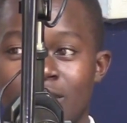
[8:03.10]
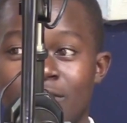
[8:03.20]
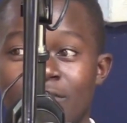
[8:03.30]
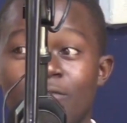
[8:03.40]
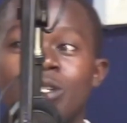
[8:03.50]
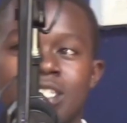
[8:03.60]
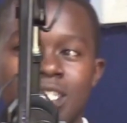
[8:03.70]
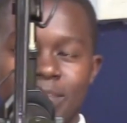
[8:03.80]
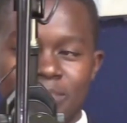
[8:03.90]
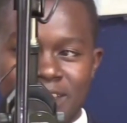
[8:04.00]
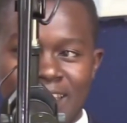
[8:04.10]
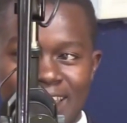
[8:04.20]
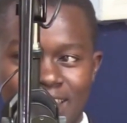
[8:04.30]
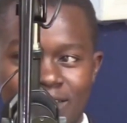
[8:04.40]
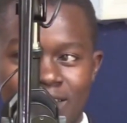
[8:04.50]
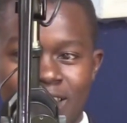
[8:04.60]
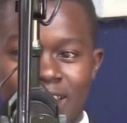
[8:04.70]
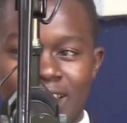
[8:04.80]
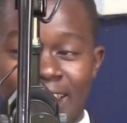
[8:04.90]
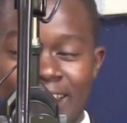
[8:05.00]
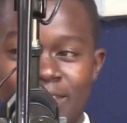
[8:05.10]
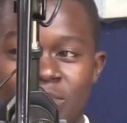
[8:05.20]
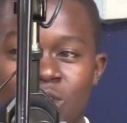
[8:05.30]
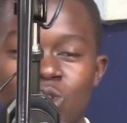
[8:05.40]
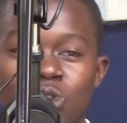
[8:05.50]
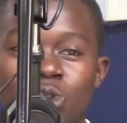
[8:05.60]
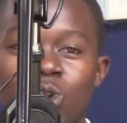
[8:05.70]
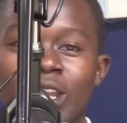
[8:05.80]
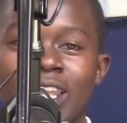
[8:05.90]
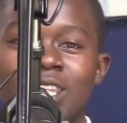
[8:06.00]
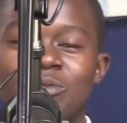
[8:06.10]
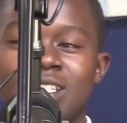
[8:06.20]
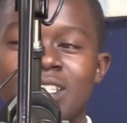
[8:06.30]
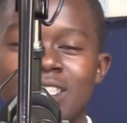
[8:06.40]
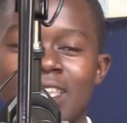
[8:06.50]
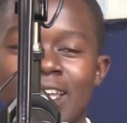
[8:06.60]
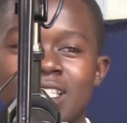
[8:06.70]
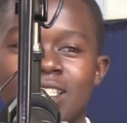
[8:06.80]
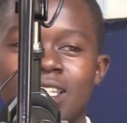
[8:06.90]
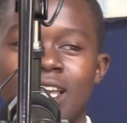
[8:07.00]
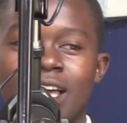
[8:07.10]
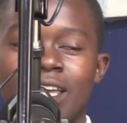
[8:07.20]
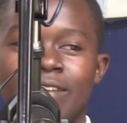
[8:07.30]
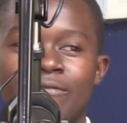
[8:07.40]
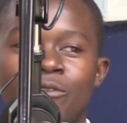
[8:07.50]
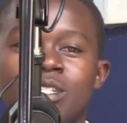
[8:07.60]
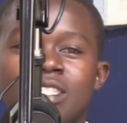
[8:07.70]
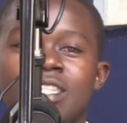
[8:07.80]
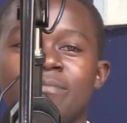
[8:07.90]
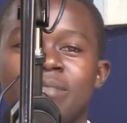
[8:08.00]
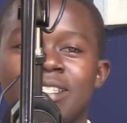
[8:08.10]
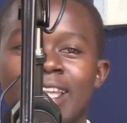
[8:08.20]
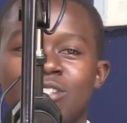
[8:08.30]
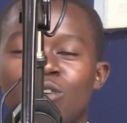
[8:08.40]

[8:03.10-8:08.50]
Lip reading: 43%. Right? So already we see that 43% of